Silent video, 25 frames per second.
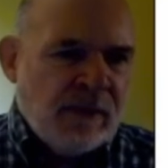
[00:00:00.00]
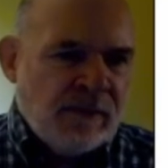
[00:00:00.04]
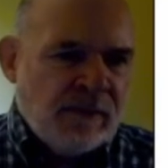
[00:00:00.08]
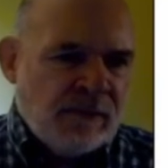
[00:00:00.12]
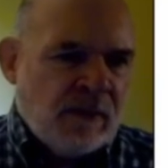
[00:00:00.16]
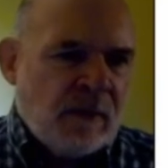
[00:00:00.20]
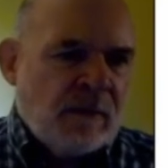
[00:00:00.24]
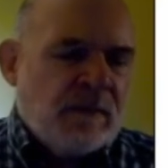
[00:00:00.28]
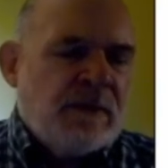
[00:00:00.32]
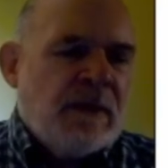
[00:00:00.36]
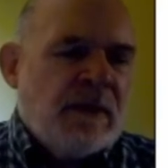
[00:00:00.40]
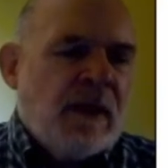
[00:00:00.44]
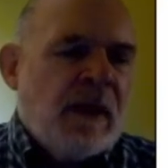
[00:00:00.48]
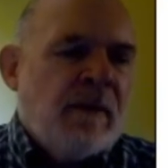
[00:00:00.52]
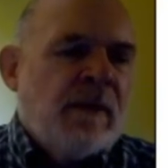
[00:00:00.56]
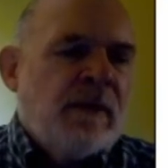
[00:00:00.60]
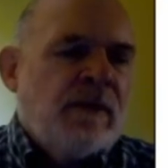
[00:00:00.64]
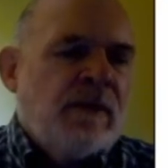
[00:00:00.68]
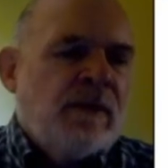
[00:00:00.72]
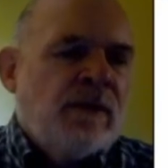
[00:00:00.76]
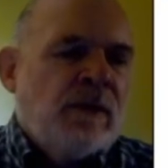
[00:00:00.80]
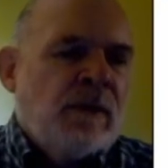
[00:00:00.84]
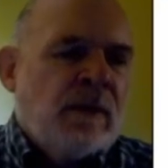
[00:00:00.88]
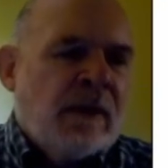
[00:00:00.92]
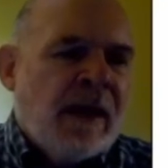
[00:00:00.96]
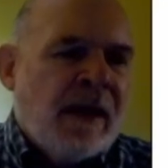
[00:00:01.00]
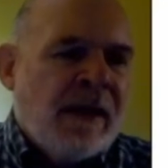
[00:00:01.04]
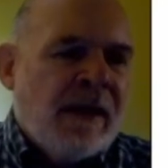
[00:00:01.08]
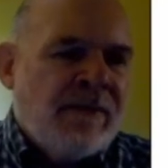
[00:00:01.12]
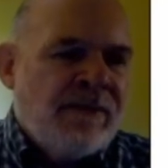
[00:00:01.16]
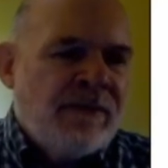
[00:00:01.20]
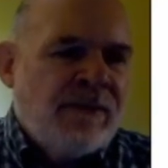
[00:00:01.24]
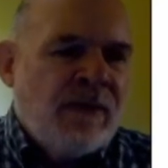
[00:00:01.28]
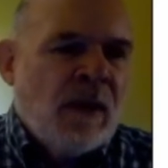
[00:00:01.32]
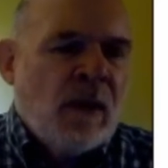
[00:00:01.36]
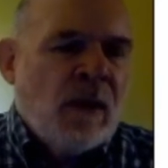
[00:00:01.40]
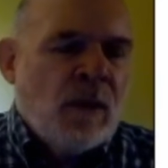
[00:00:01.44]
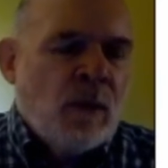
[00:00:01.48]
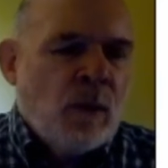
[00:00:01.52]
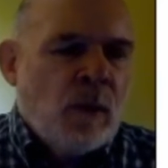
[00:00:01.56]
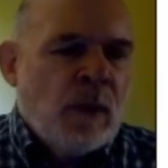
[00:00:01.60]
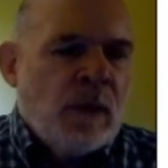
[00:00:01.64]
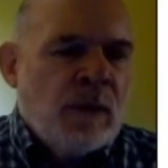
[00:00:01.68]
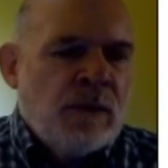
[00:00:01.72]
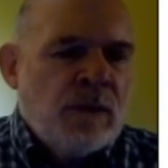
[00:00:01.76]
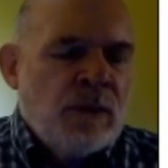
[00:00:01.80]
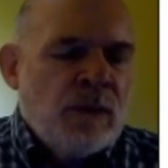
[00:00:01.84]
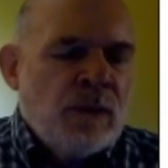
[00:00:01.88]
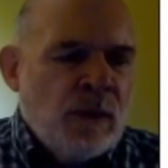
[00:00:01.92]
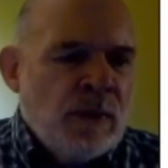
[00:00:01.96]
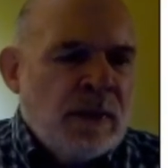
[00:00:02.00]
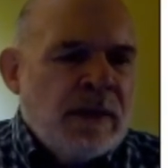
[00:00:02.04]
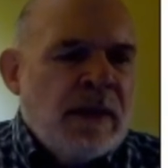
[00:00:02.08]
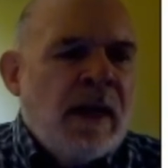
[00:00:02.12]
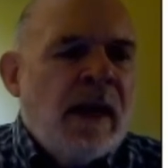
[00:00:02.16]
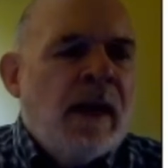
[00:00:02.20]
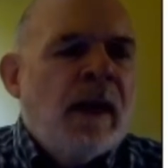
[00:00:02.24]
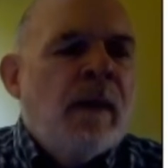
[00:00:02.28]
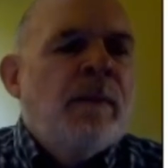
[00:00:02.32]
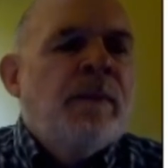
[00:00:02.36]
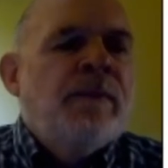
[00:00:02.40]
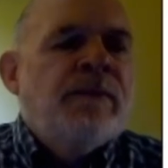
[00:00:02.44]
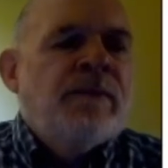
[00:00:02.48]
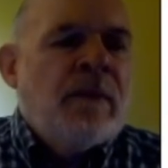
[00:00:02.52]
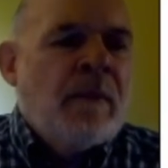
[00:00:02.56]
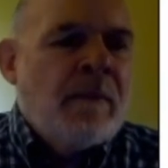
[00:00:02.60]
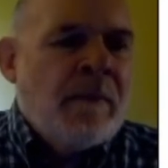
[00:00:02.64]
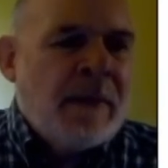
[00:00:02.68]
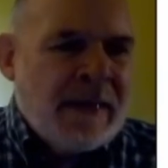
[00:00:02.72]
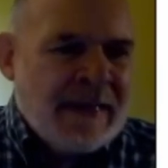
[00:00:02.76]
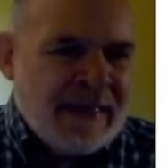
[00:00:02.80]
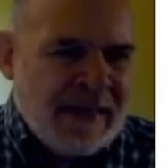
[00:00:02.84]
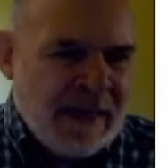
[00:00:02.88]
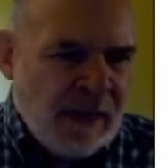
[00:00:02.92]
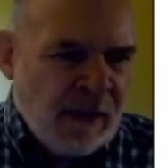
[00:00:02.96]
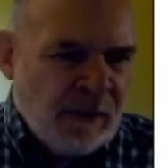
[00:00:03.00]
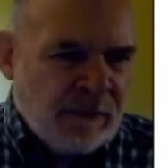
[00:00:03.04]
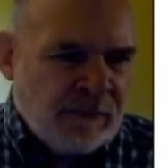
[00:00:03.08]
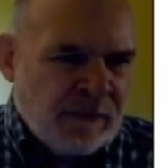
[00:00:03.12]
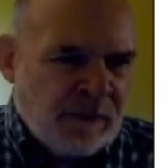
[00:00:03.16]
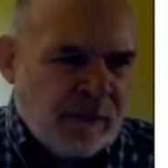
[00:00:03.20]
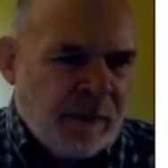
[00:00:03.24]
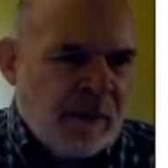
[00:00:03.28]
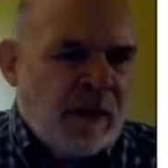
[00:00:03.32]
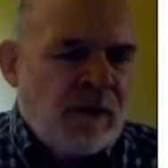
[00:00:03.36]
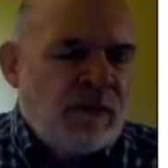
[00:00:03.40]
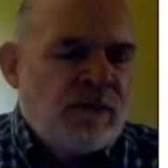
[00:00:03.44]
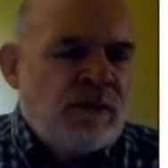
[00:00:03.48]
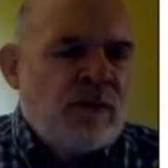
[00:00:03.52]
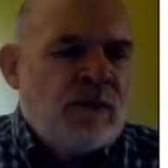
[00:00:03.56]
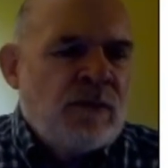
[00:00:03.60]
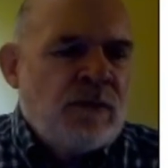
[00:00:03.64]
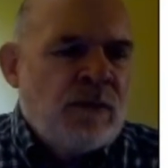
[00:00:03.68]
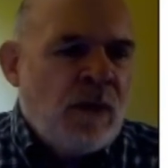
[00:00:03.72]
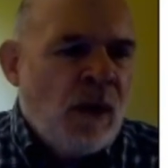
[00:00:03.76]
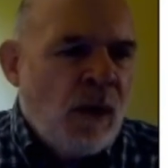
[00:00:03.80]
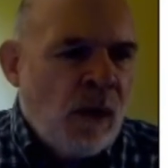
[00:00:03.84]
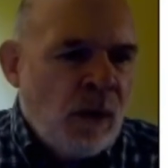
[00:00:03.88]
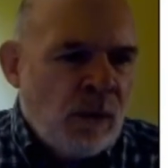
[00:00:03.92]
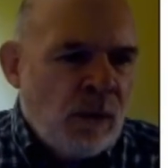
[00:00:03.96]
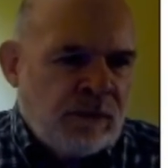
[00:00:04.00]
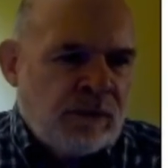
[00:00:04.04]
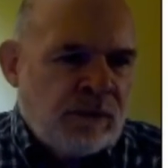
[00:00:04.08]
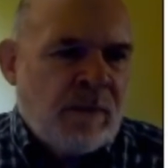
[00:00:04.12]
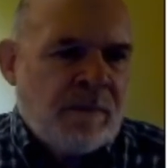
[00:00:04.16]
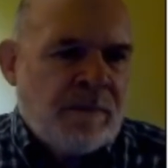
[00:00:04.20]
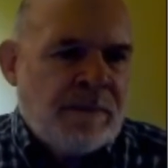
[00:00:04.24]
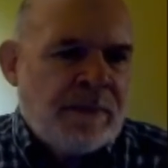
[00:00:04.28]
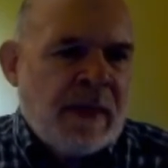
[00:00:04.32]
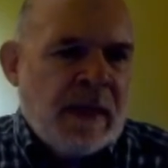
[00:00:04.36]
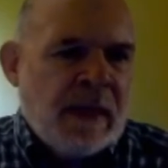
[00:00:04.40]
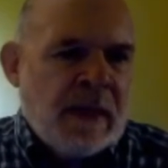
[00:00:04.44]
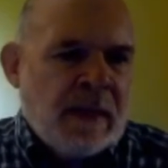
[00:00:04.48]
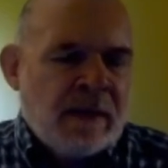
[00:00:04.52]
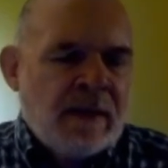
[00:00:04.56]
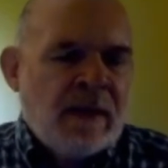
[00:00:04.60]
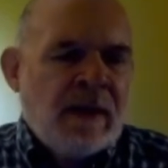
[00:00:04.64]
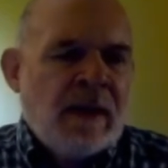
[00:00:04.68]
sometime in your life where you could help somebody else because you know something.